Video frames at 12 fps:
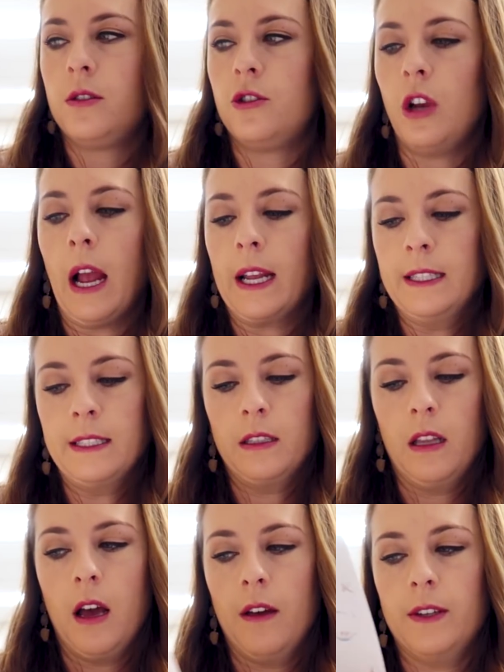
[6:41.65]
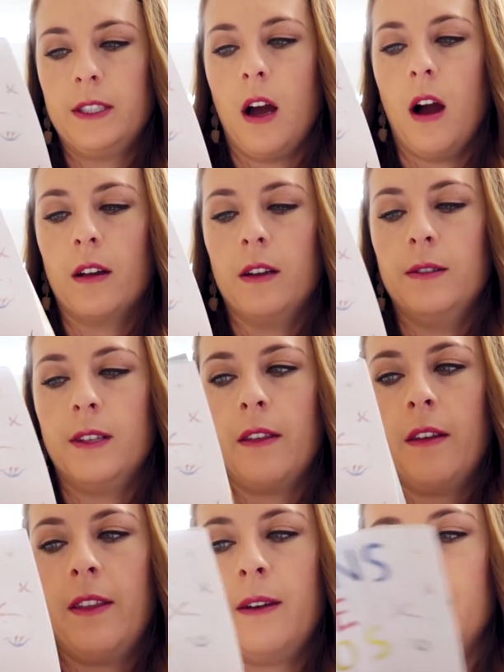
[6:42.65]
Dragons Love Tacos. I
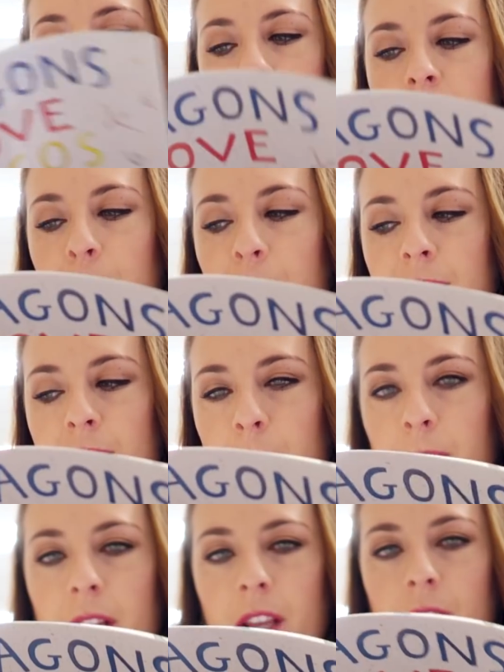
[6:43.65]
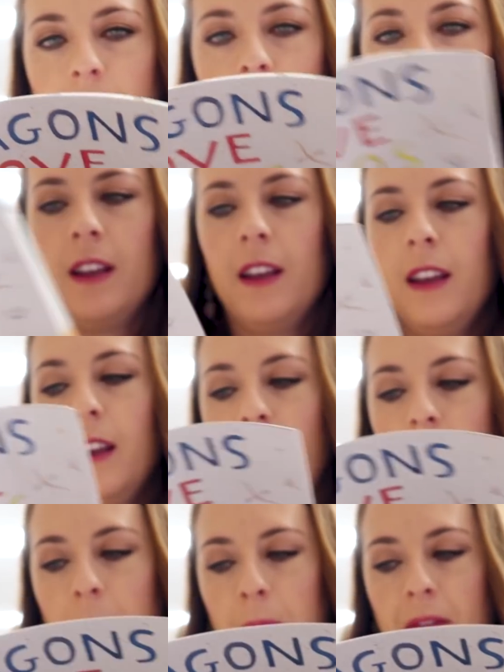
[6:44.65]
thought that was super, super cute.
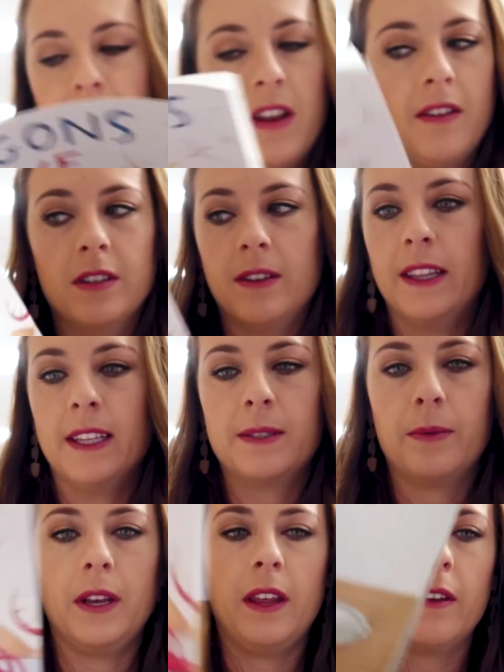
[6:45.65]
Um, I've never read this one